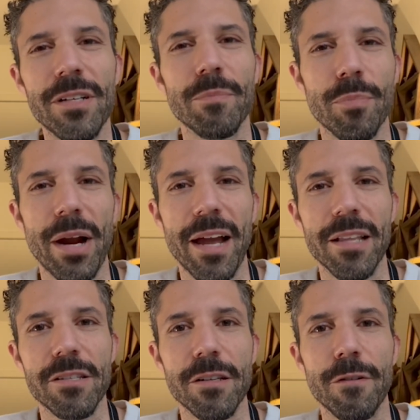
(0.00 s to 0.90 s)

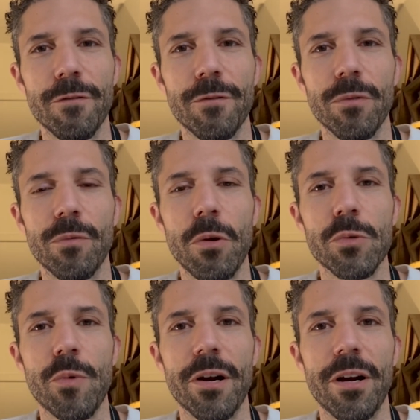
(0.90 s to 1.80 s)
brands of
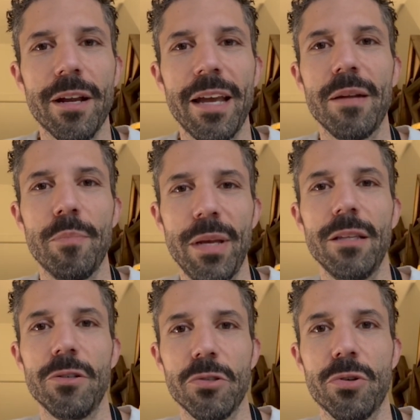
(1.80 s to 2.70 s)
rose water can be a
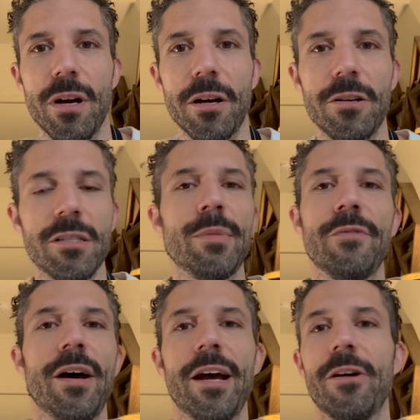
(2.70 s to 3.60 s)
little stronger. Some
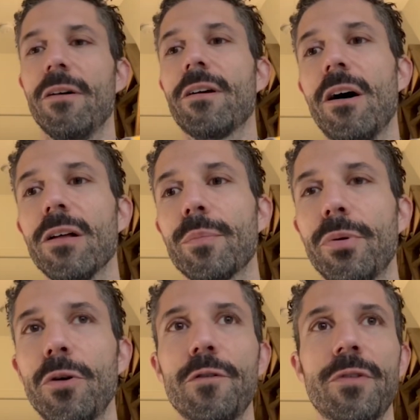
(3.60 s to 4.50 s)
have a higher alcoholic
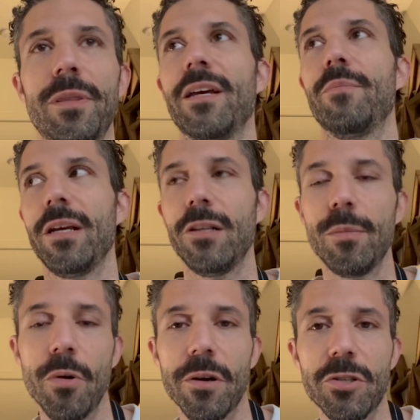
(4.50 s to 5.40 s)
proof and they can be a
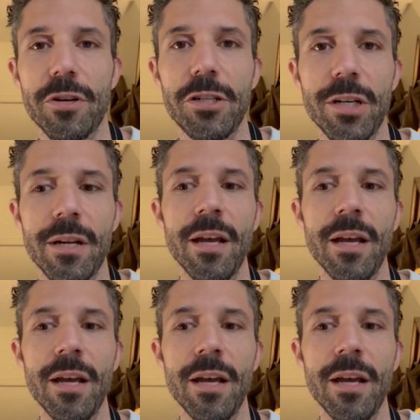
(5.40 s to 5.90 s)
little more astringent.